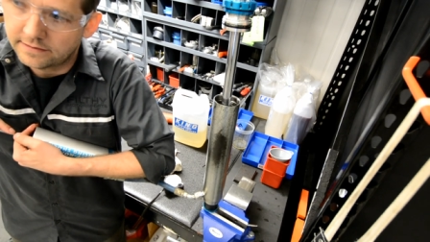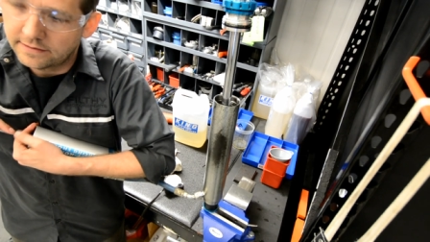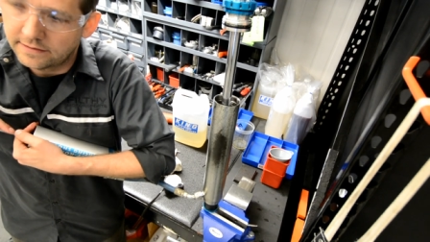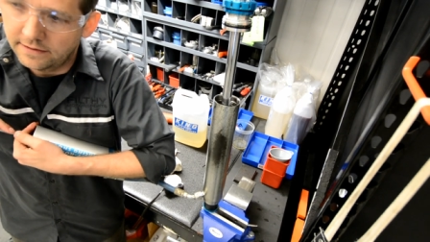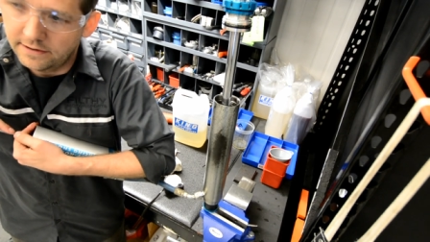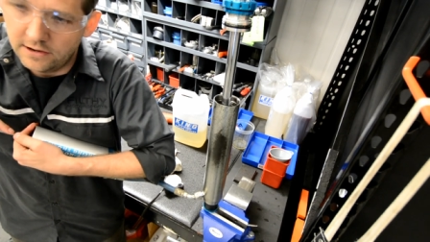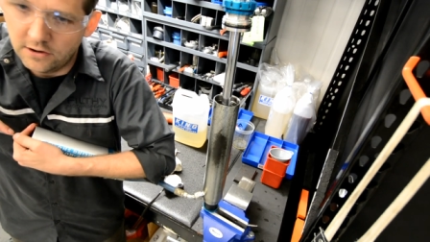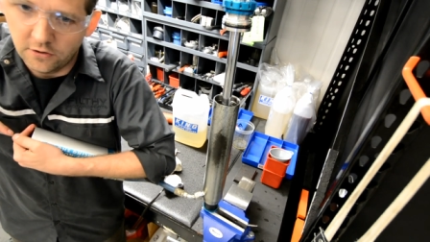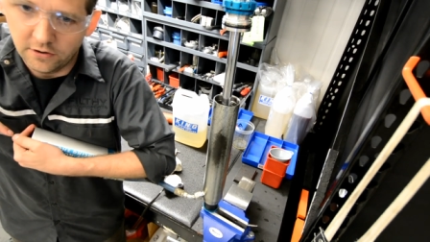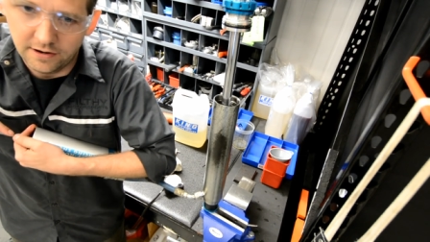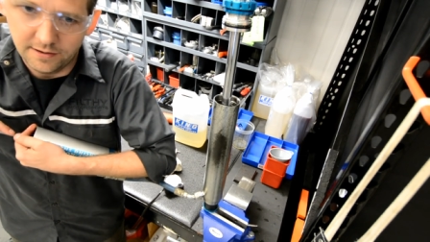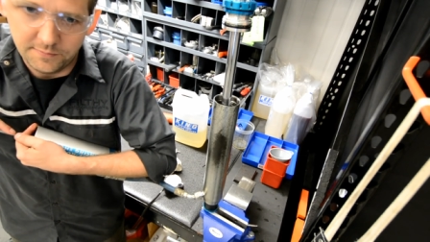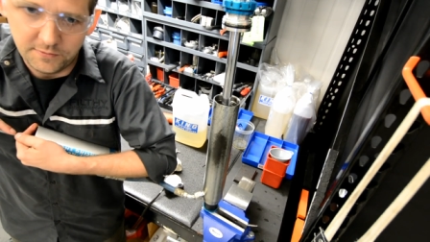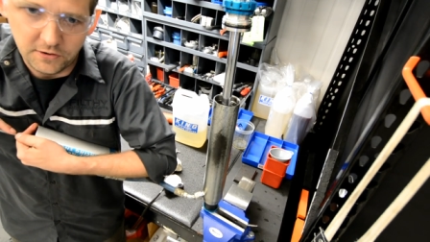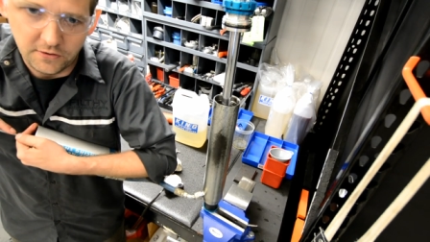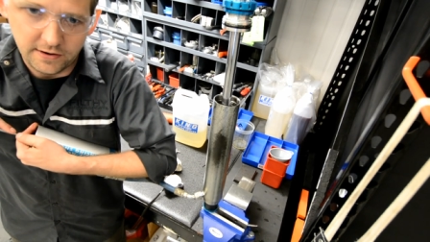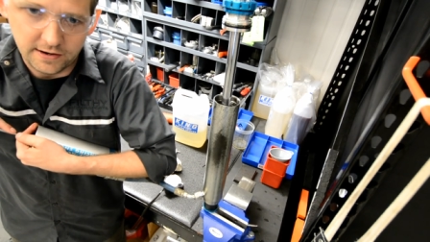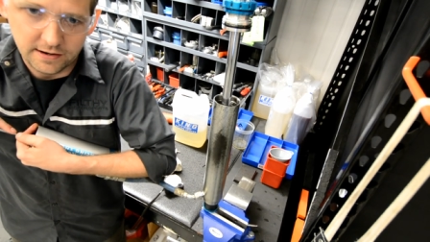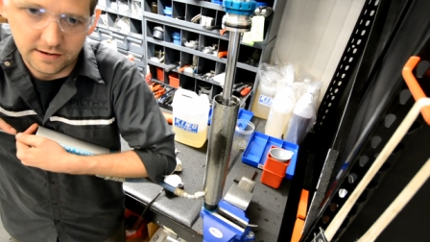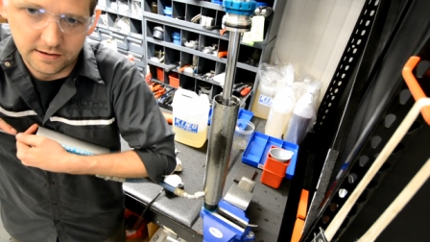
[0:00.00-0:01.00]
I know what I'm
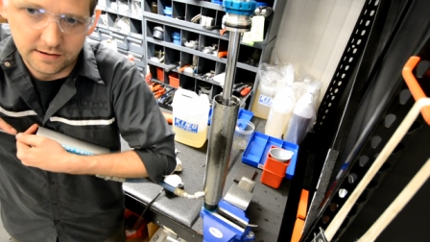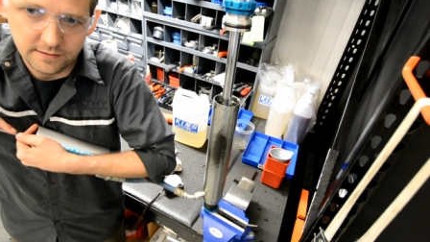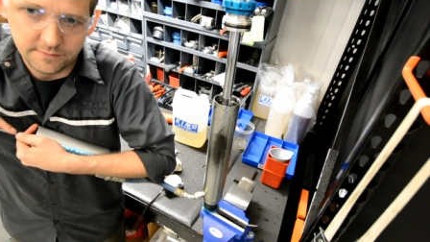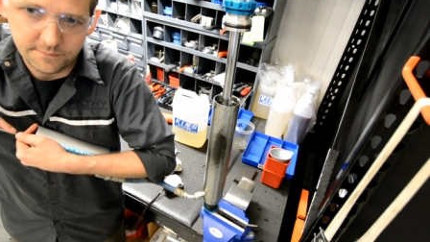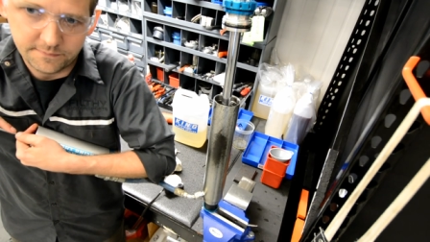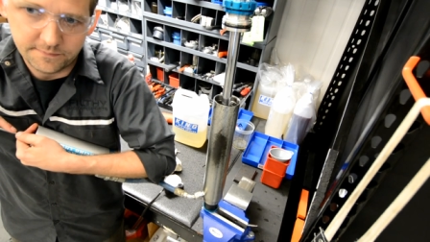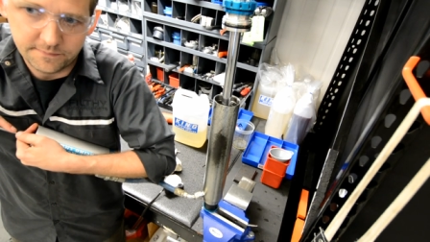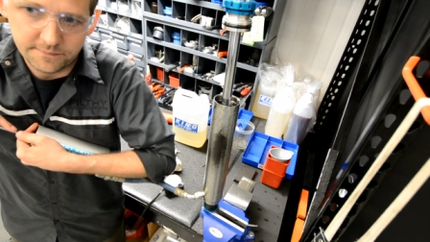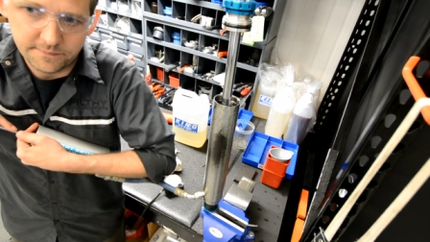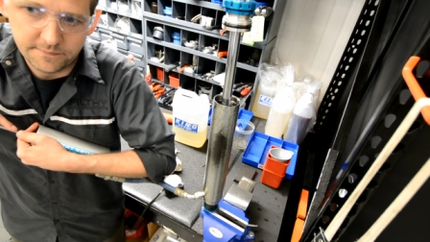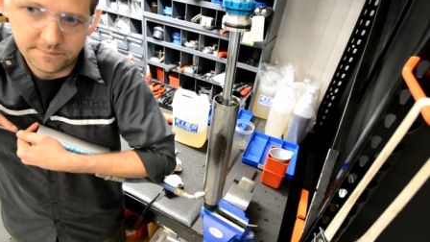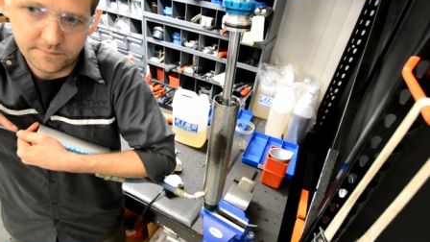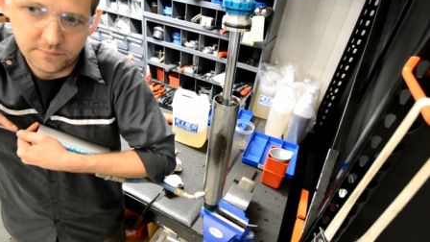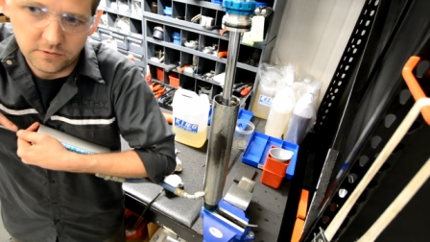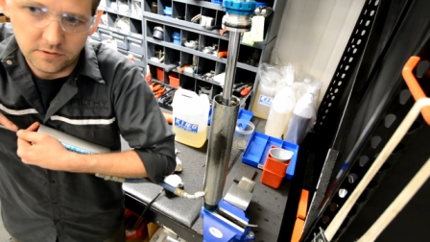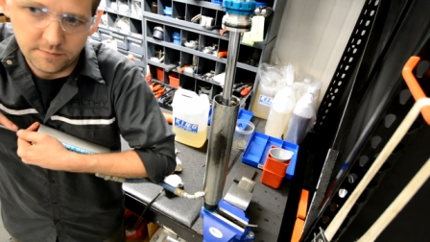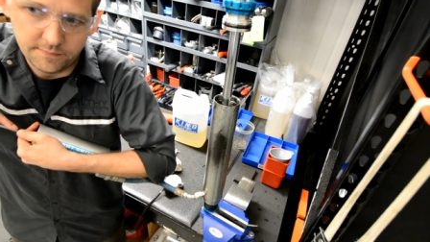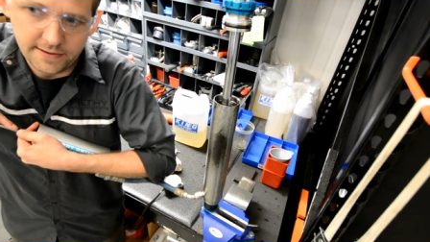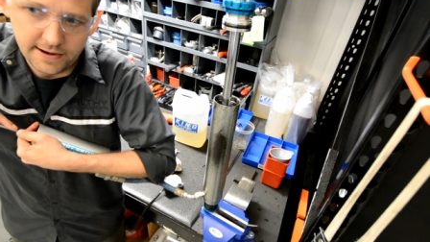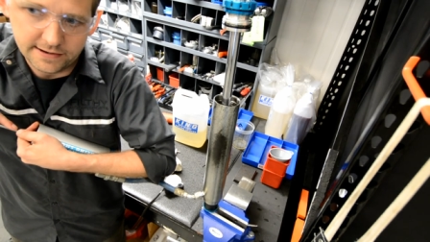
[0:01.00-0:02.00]
doing, I'm going to
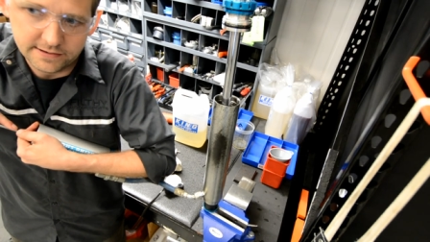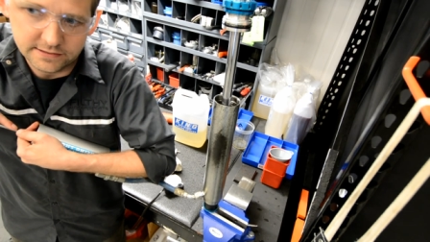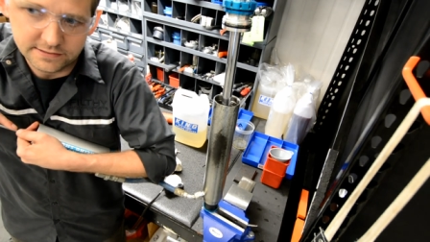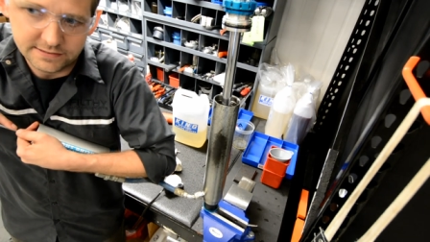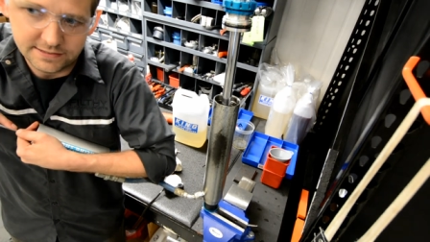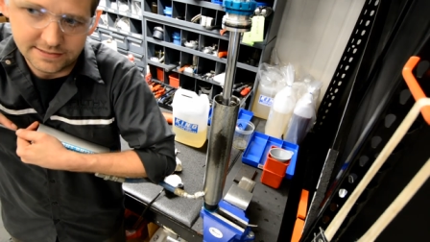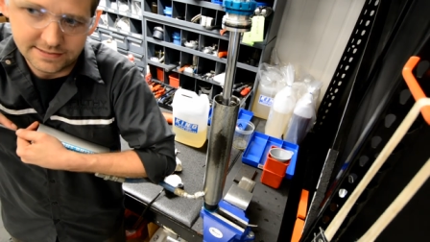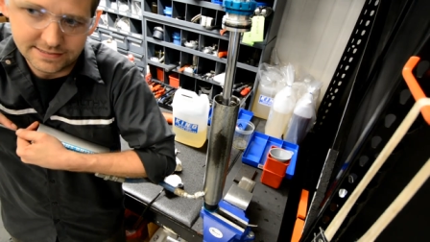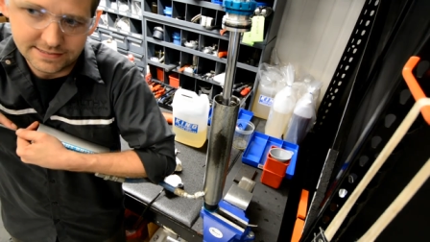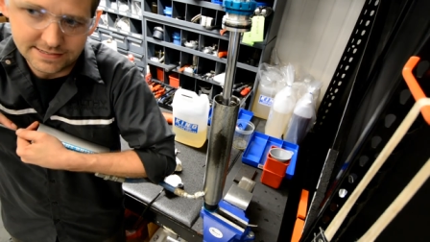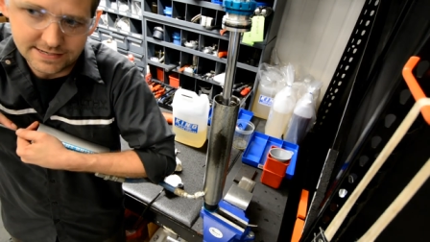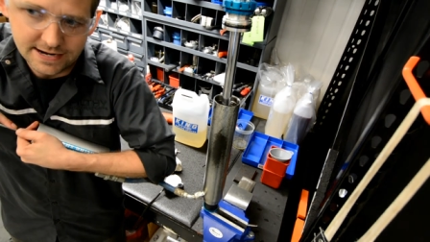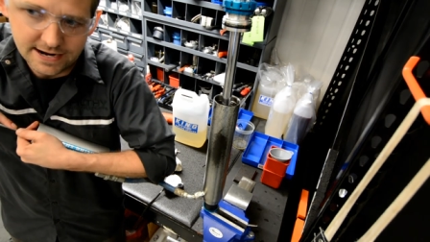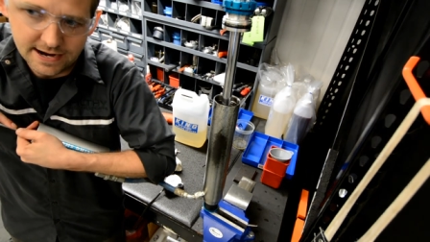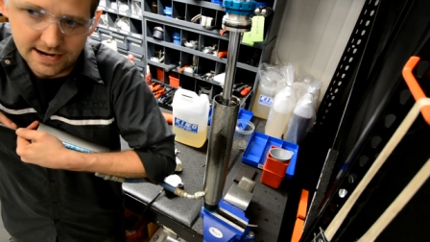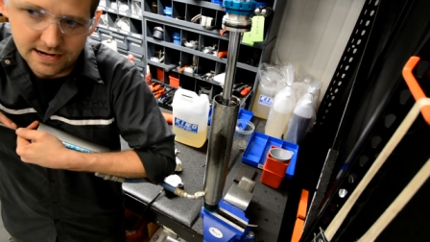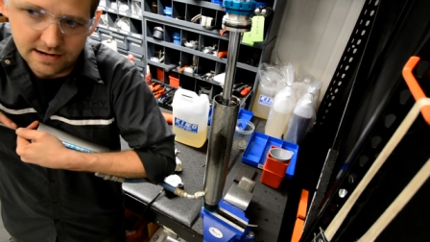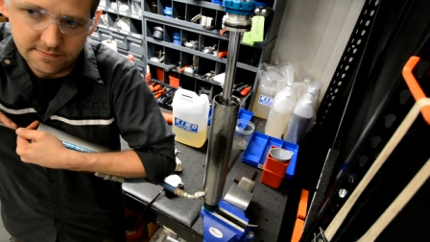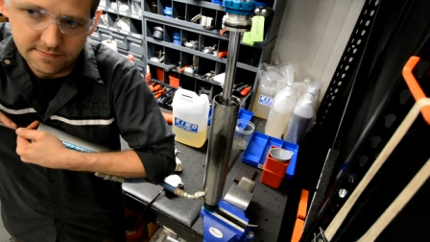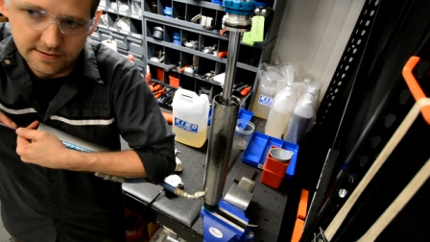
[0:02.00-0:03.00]
pull it back just a
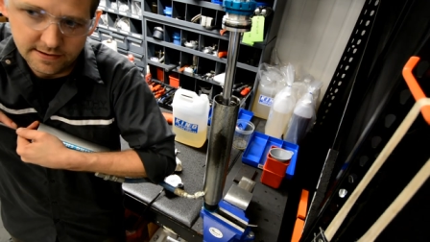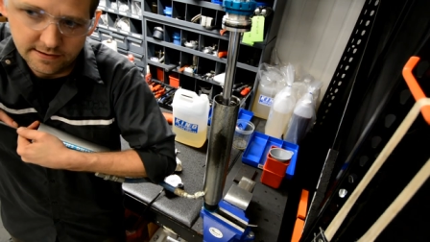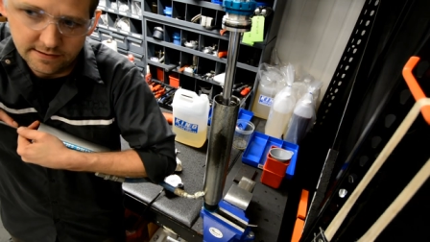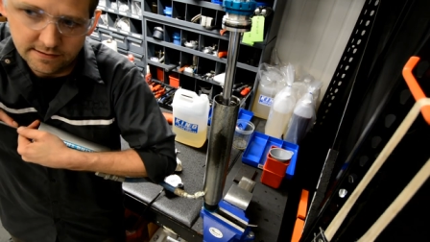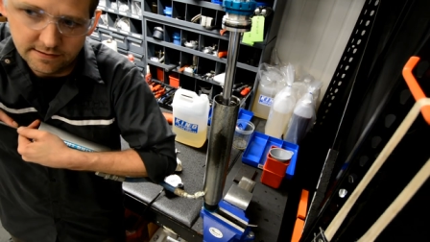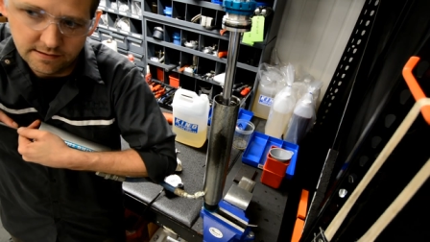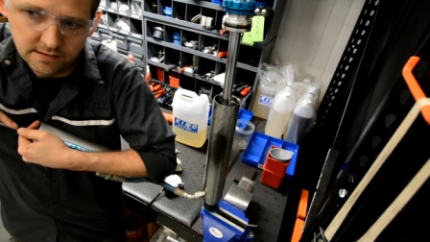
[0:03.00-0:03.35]
tiny bit.